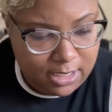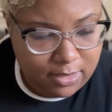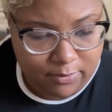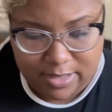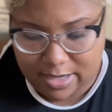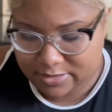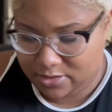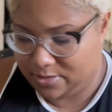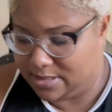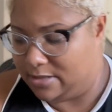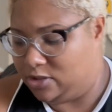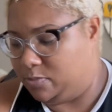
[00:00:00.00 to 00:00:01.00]
What I'll do is
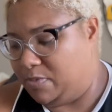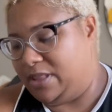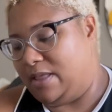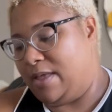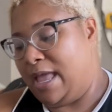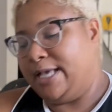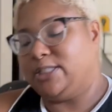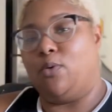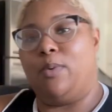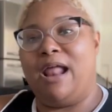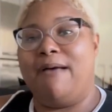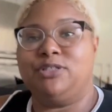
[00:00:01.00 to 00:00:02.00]
I'll just put the, so
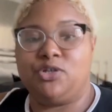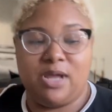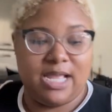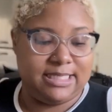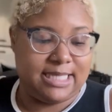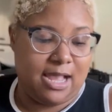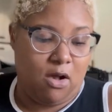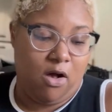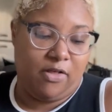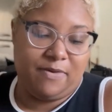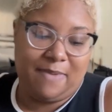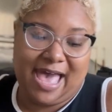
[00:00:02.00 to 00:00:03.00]
what I'm doing is like
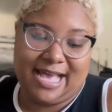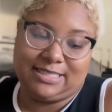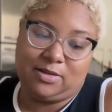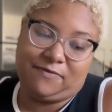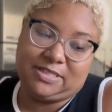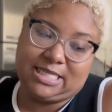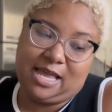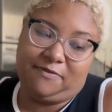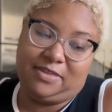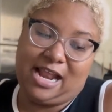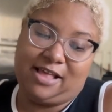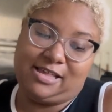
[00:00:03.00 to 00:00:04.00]
all the bags of stuff
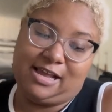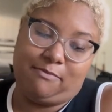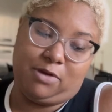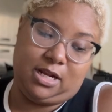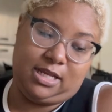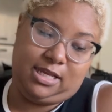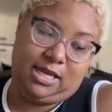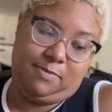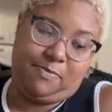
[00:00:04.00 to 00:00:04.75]
that I think I'm going to keep,